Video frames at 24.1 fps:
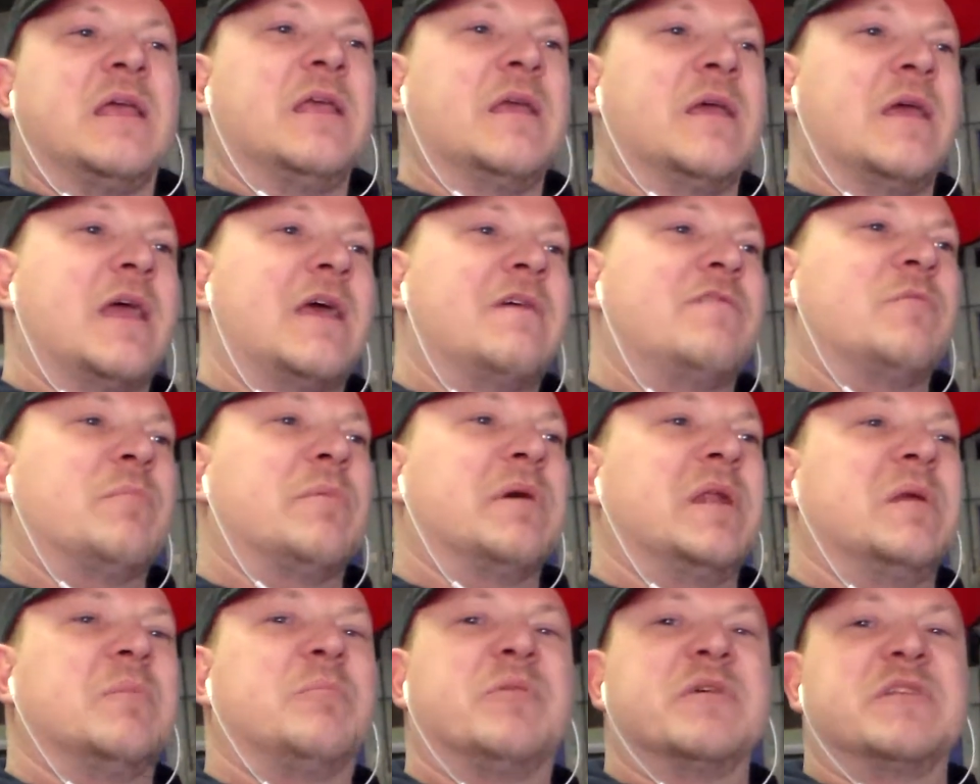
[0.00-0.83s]
Yeah,
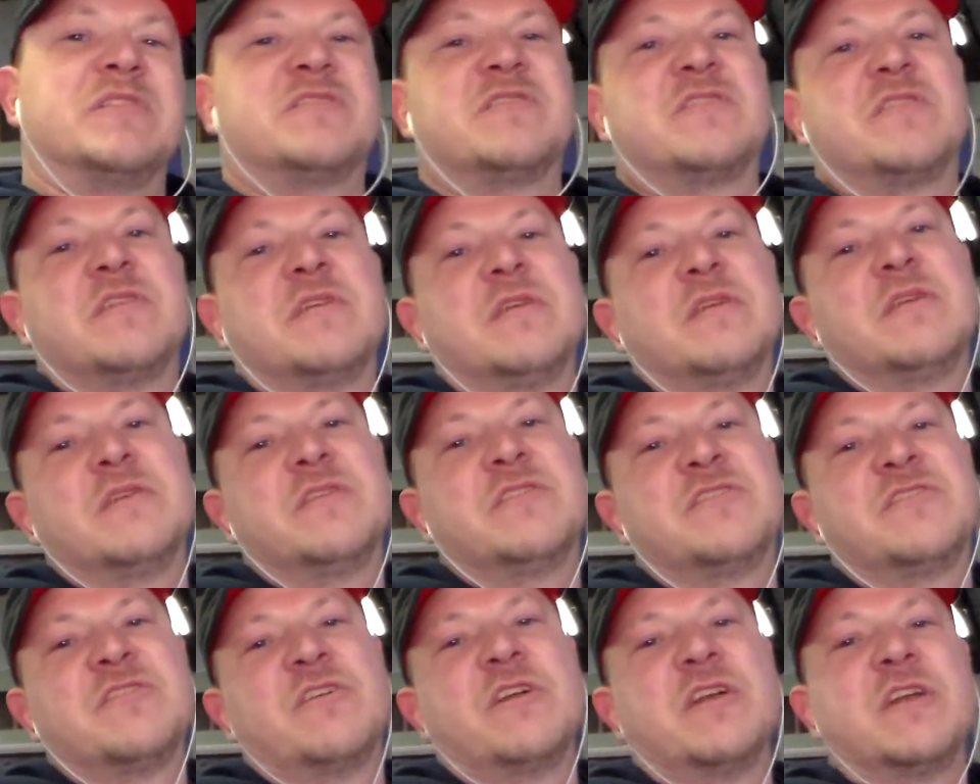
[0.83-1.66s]
everybody puts
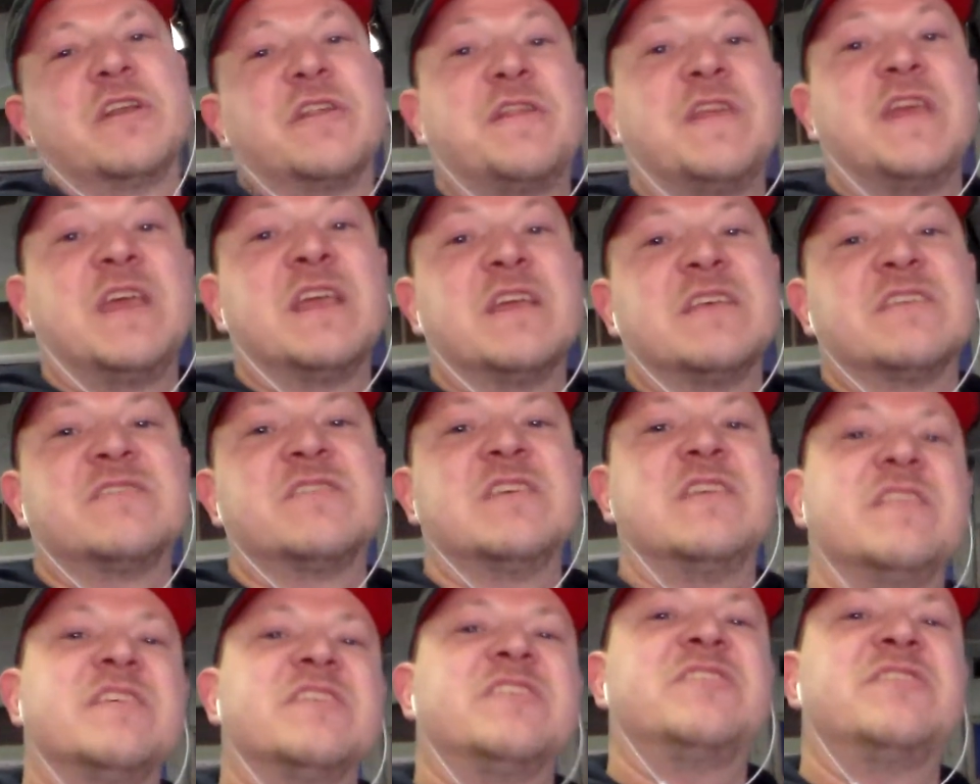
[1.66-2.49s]
certain
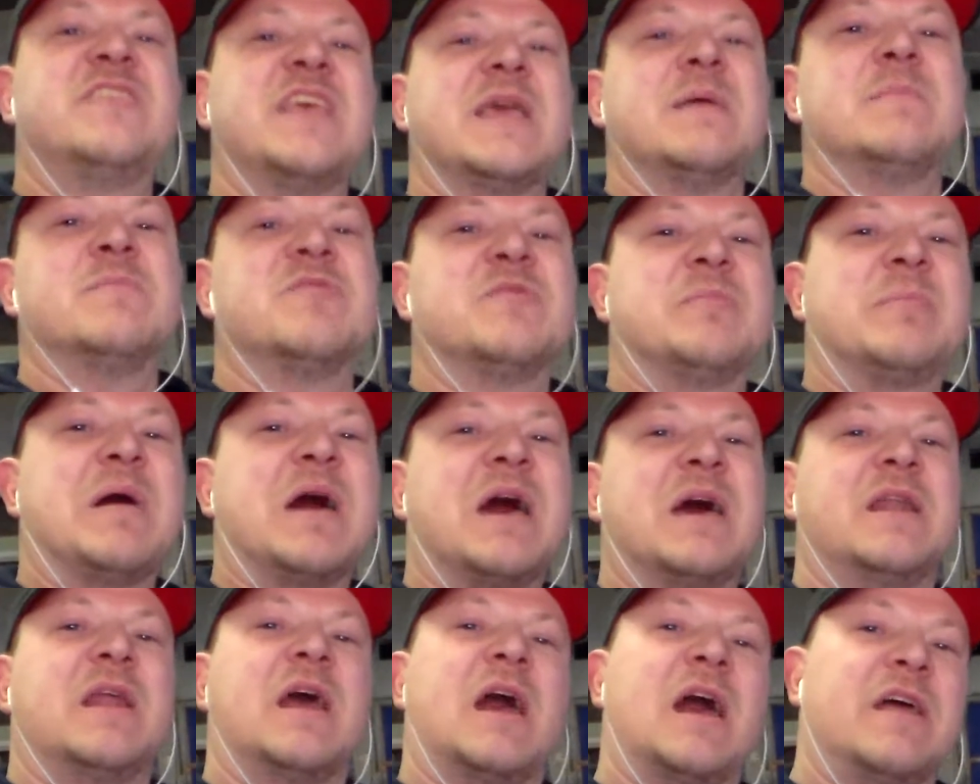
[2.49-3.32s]
things in the same
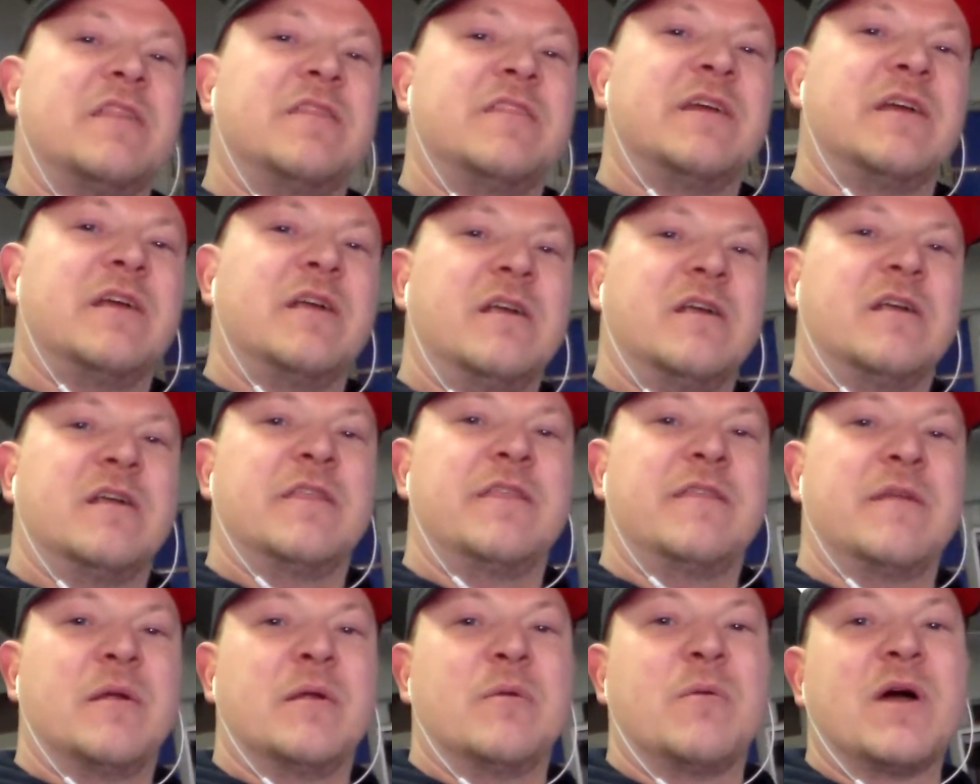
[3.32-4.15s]
spot on
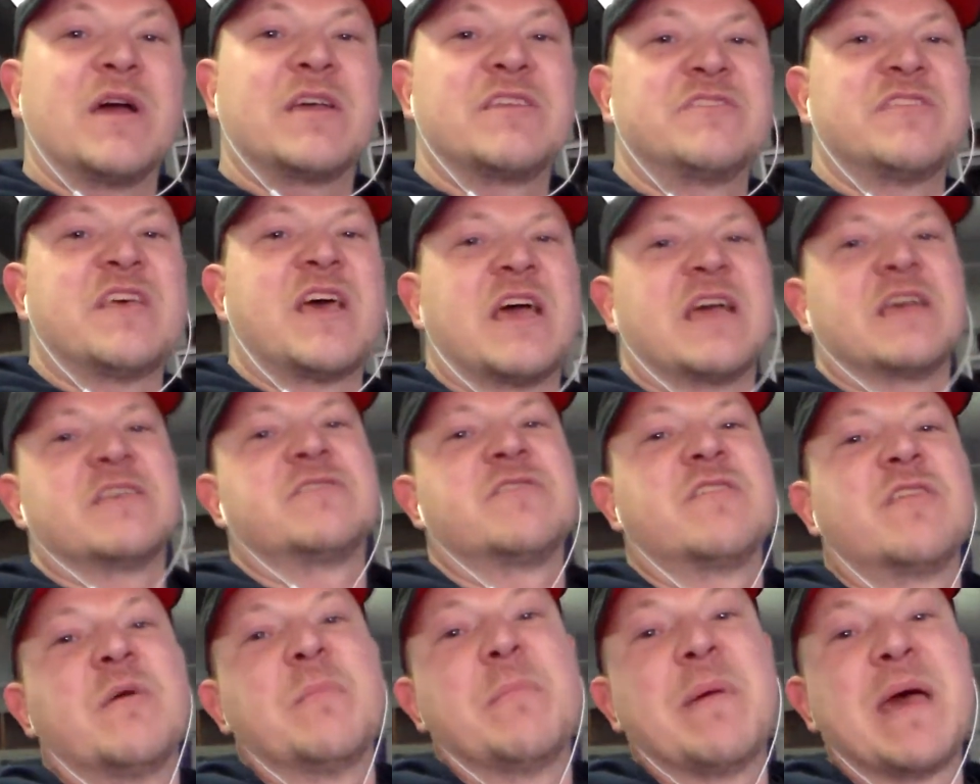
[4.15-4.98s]
their
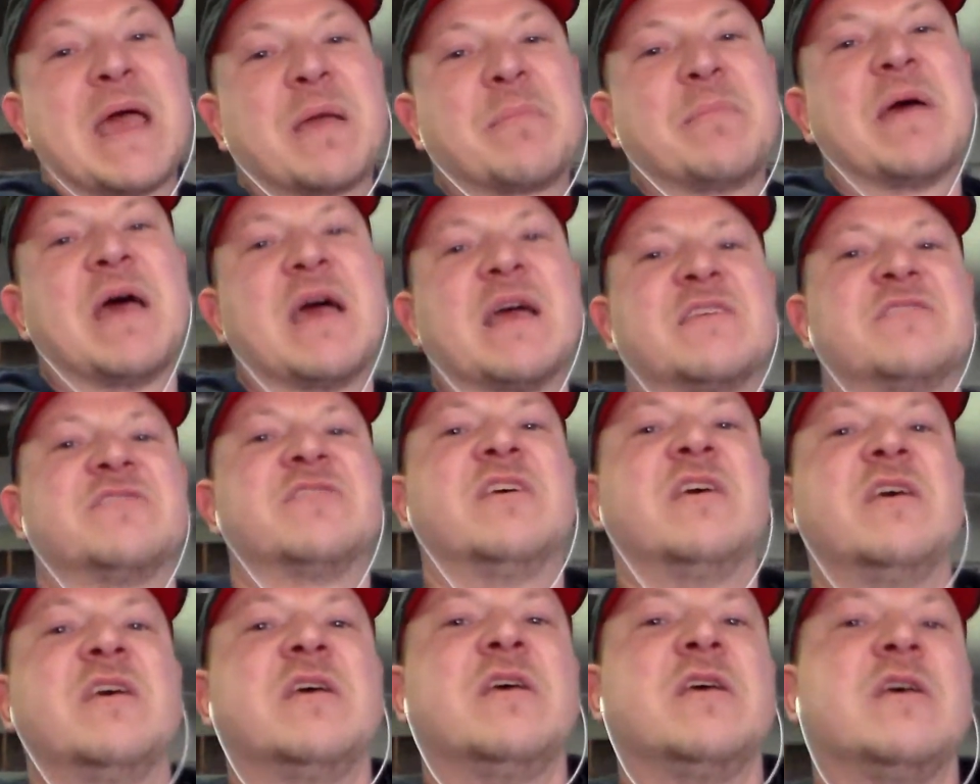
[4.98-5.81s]
rucksacks or their backpacks,
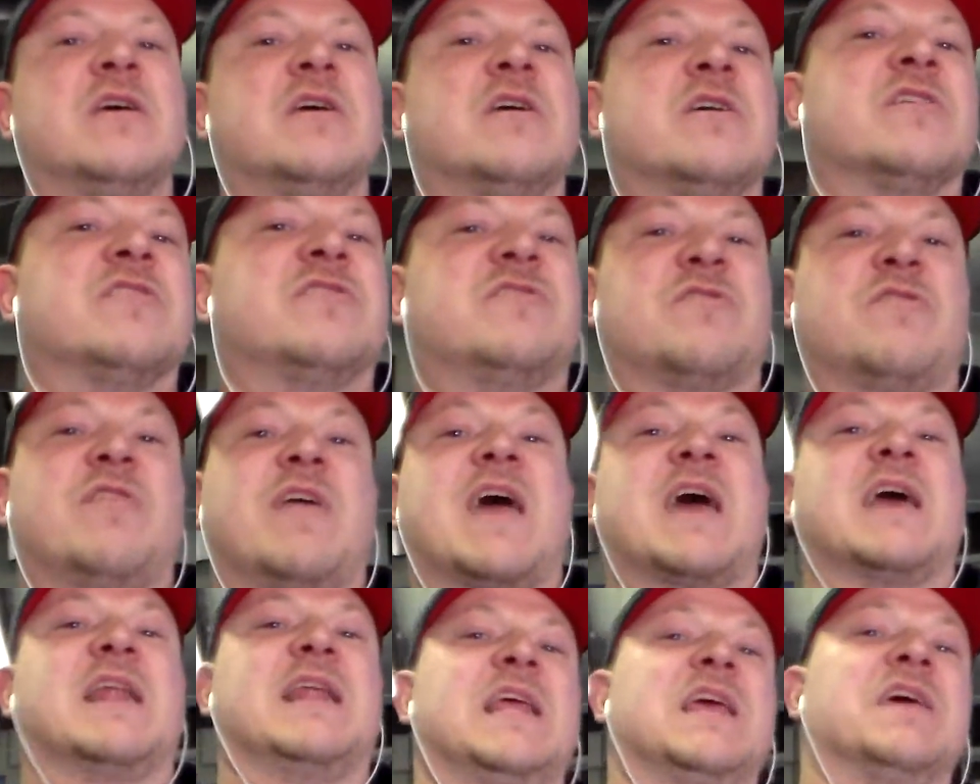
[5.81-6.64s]
so
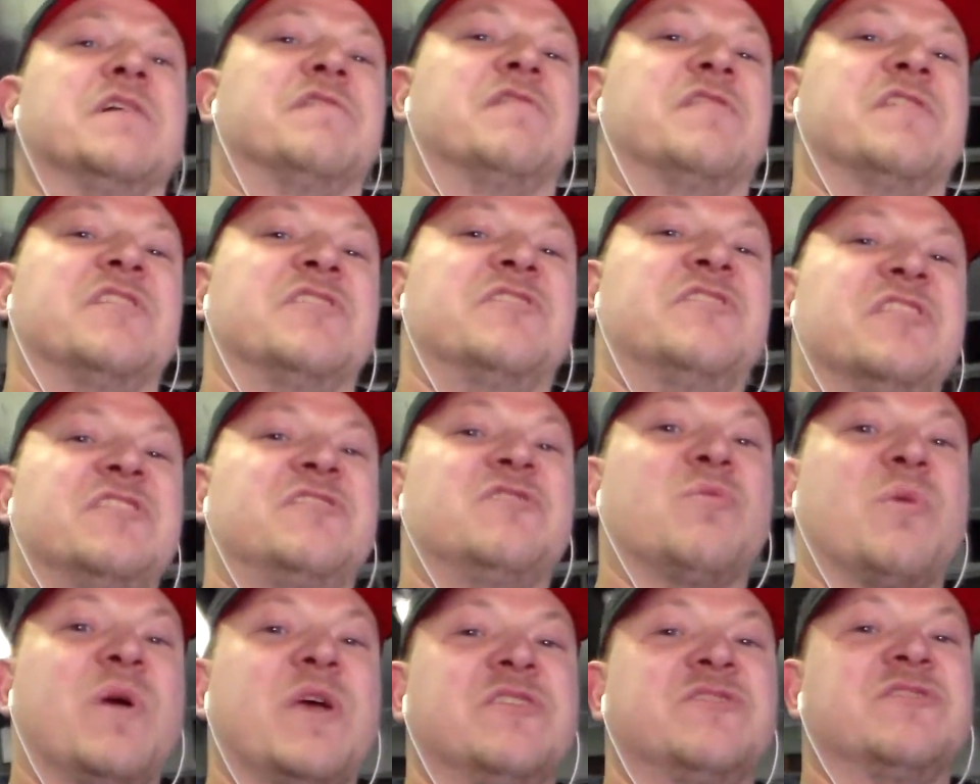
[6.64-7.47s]
that if the
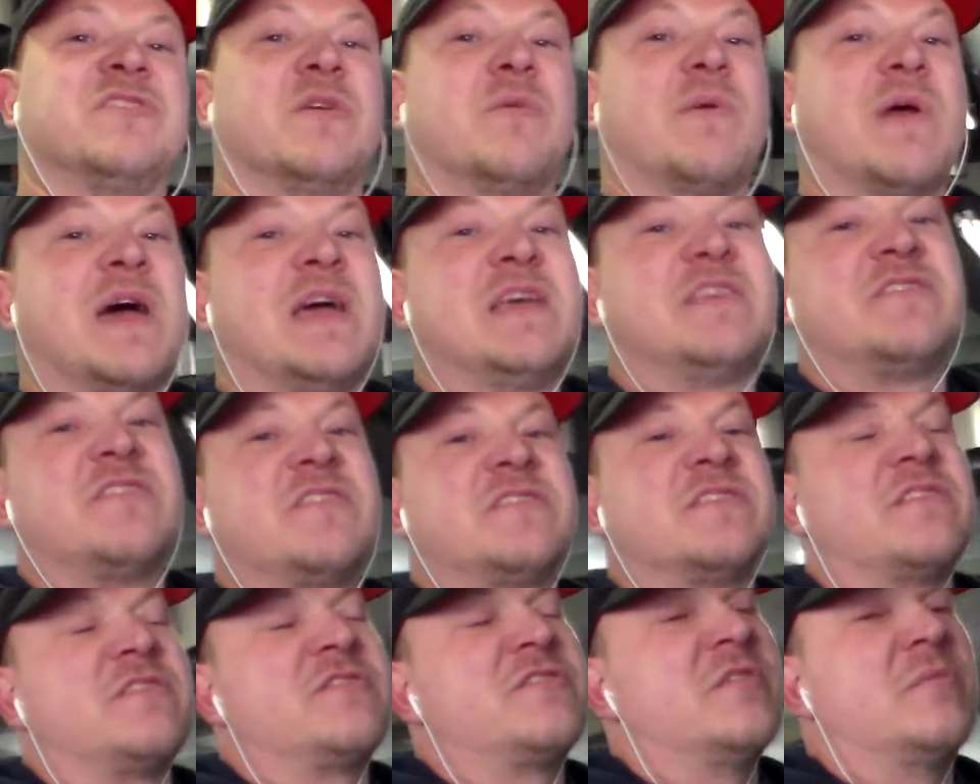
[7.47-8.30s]
situation
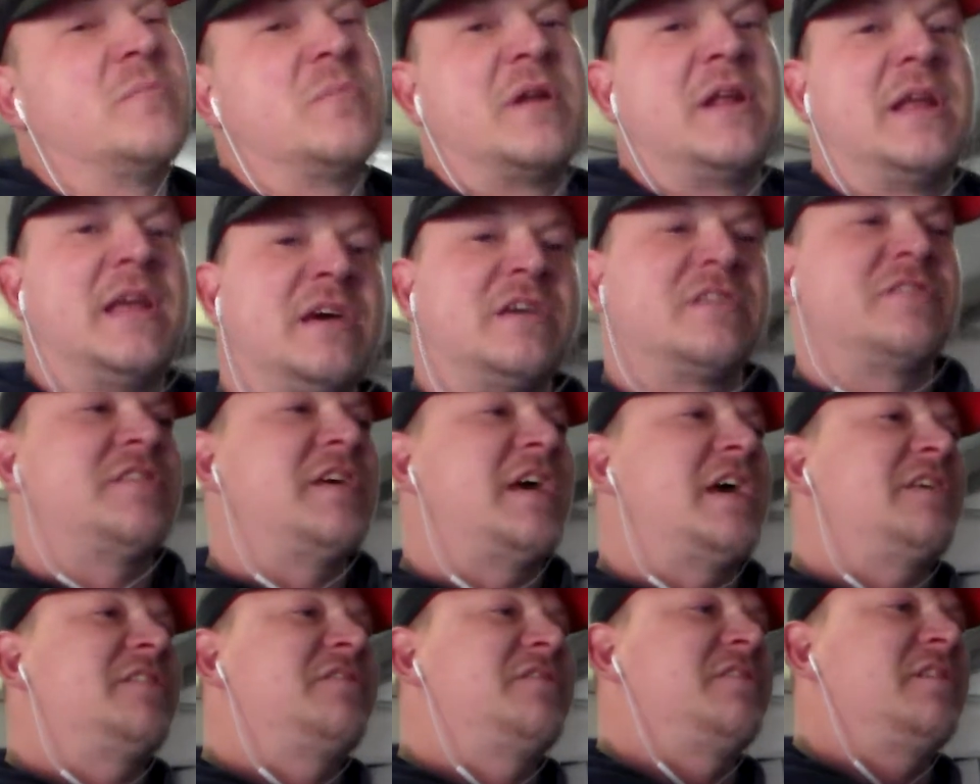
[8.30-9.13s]
arises, if somebody else
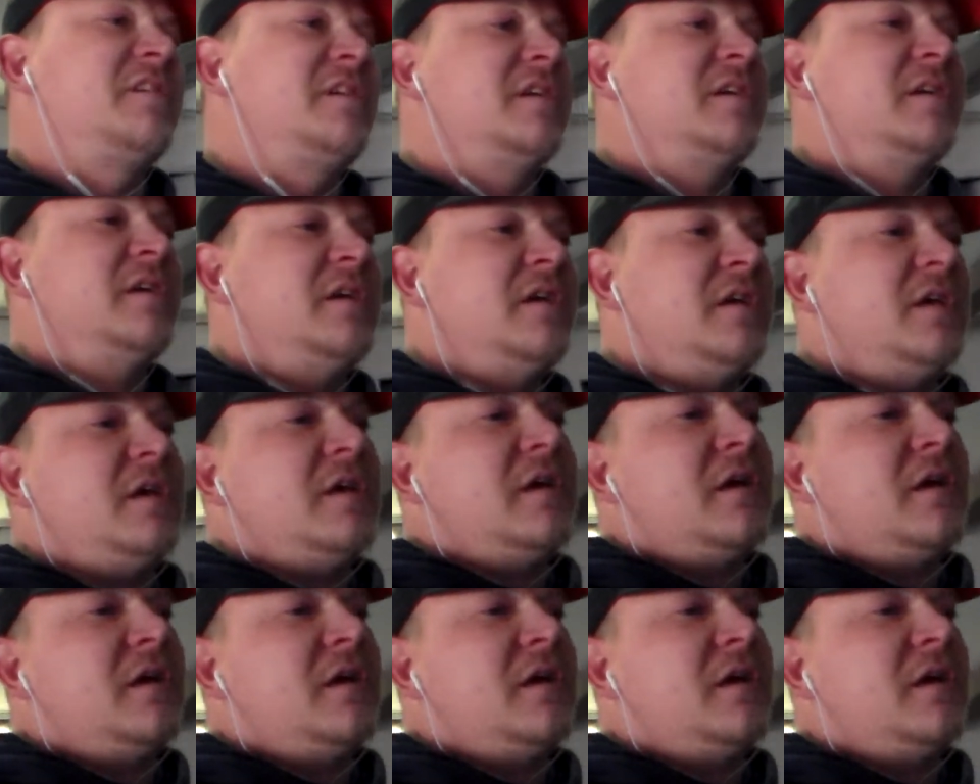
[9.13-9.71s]
has to